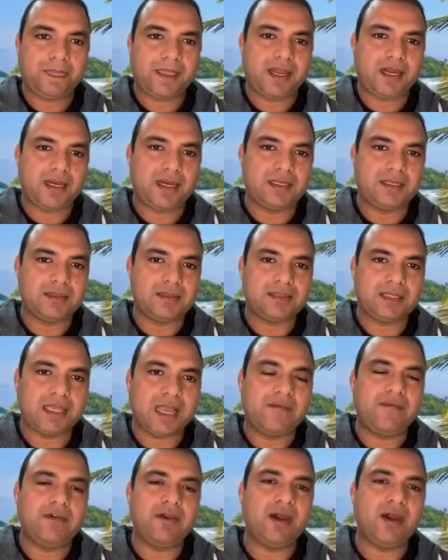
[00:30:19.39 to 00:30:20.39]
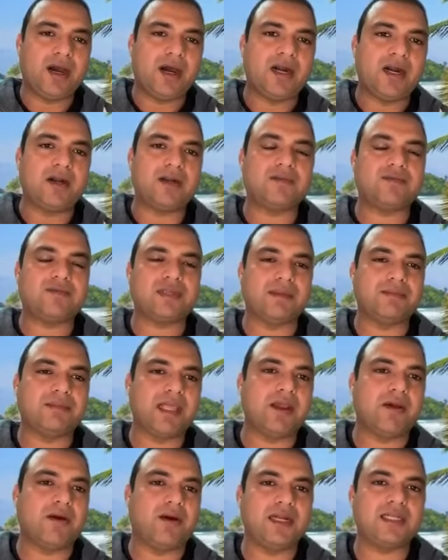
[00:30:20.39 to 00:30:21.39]
Have you heard of
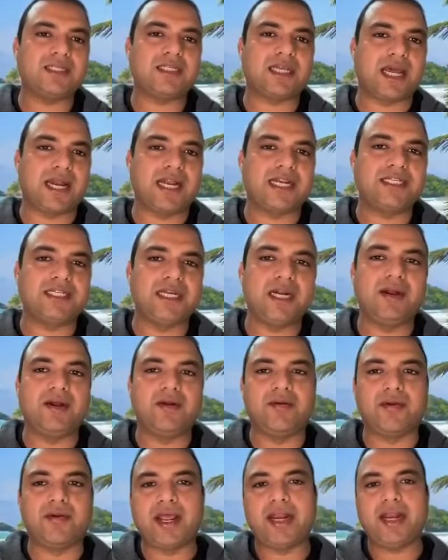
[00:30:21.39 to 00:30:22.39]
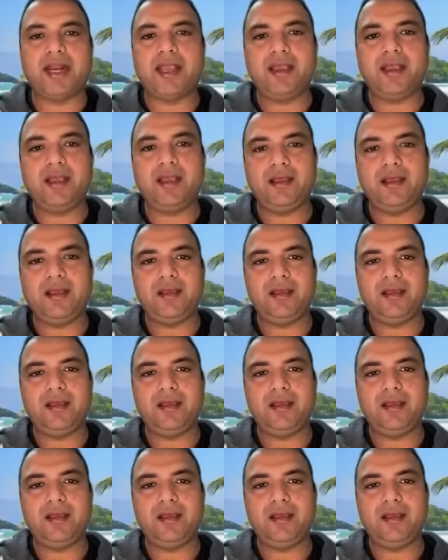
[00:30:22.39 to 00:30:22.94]
something called as connection draining?